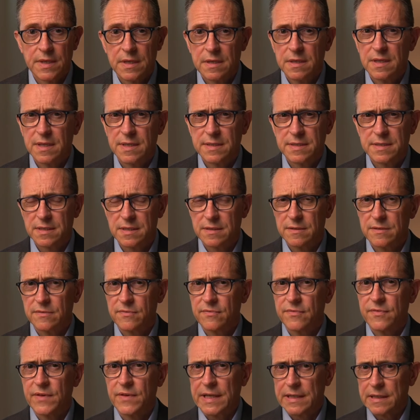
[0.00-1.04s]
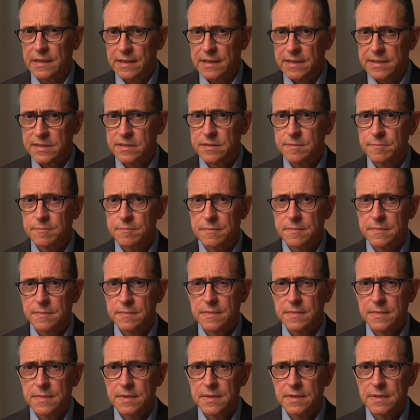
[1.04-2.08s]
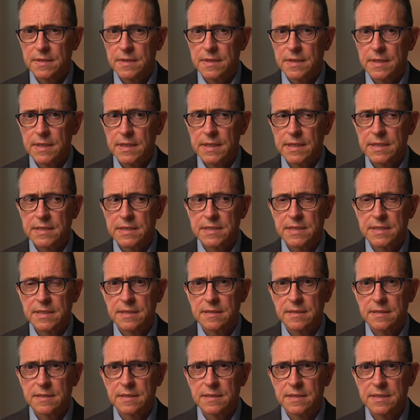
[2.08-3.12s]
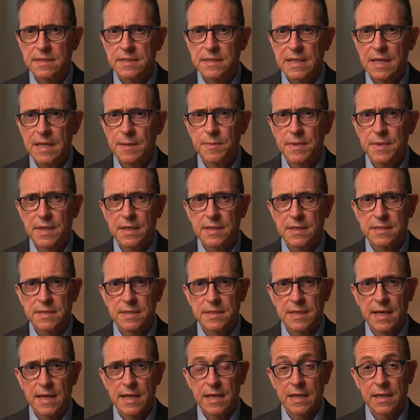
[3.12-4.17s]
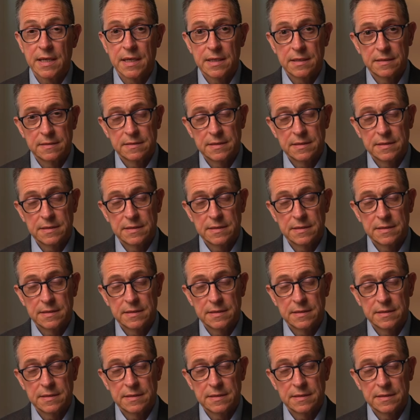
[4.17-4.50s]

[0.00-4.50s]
Is it fatalism? Is it the same thing as saying,